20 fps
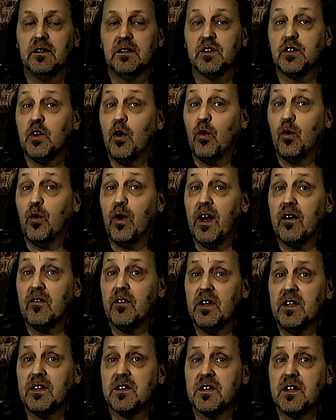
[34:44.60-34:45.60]
So we have
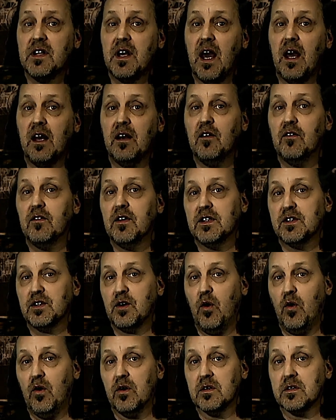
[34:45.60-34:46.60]
reached the end of this
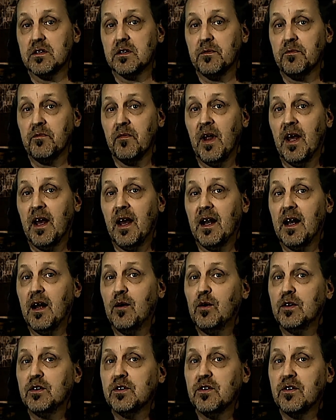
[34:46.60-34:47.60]
course, and I
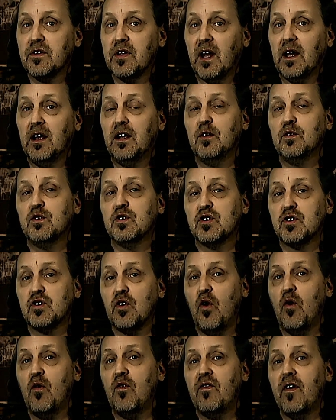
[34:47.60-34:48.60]
want to thank you
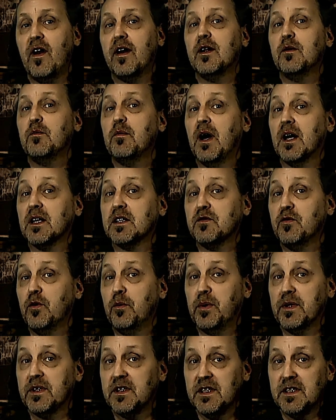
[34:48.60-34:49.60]
so very much for
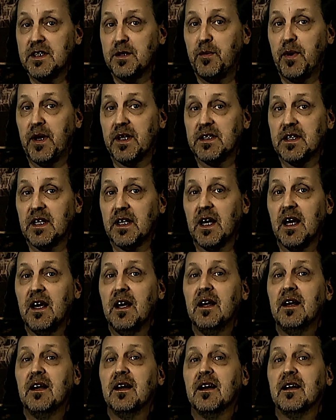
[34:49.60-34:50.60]
participating.
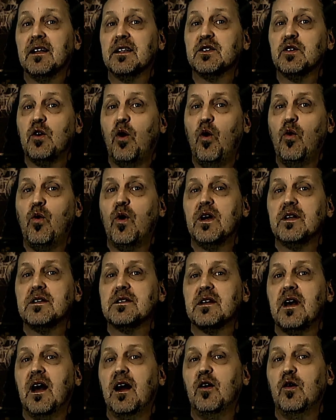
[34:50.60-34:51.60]
And as
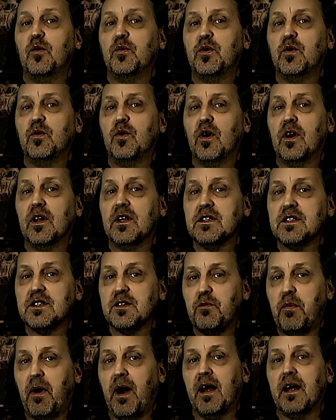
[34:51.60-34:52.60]
always, I hope you were
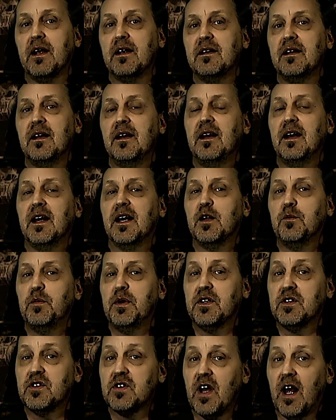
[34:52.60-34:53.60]
inspired and a
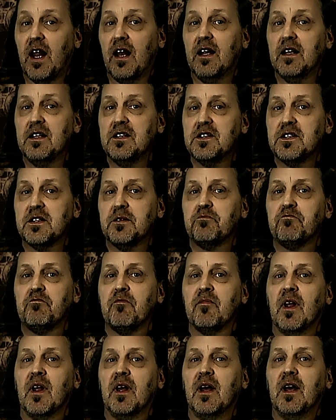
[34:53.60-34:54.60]
bit challenged.
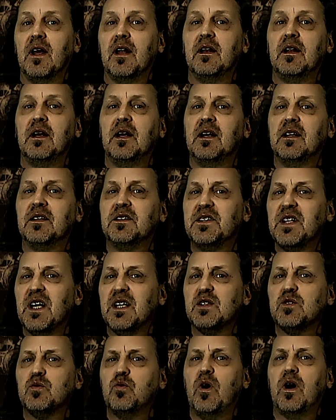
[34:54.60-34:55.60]
And
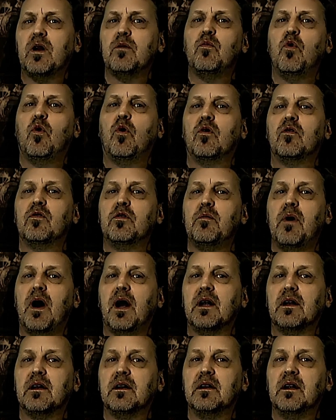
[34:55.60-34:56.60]
just one more
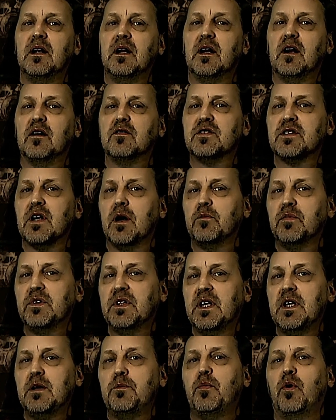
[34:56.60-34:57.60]
reminder of some
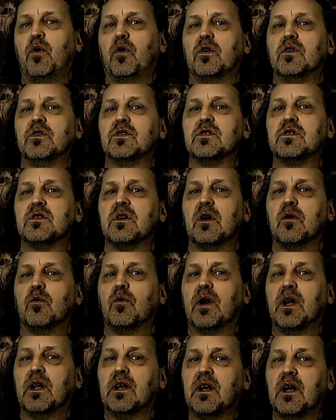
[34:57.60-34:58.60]
key points
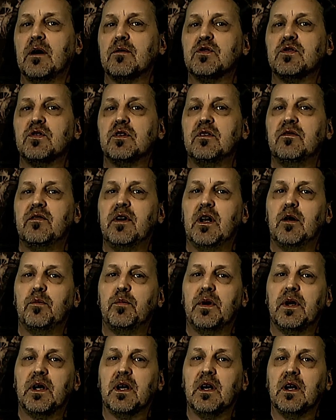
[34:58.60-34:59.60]
when it comes to
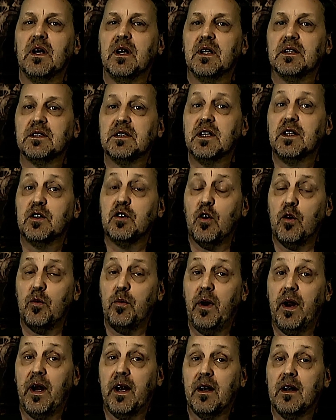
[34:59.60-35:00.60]
developing as a guitar
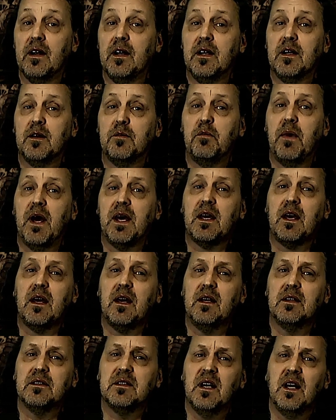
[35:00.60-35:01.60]
player, making
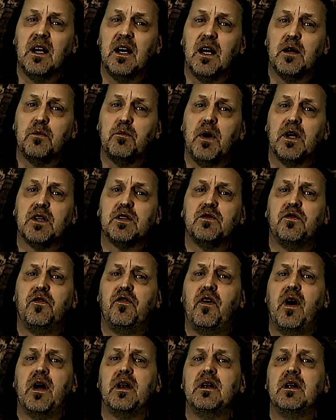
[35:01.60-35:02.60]
it as much
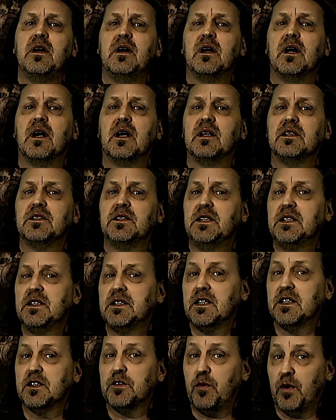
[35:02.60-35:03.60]
fun and as
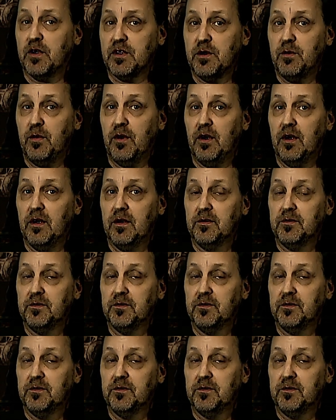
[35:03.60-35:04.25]
easy as possible.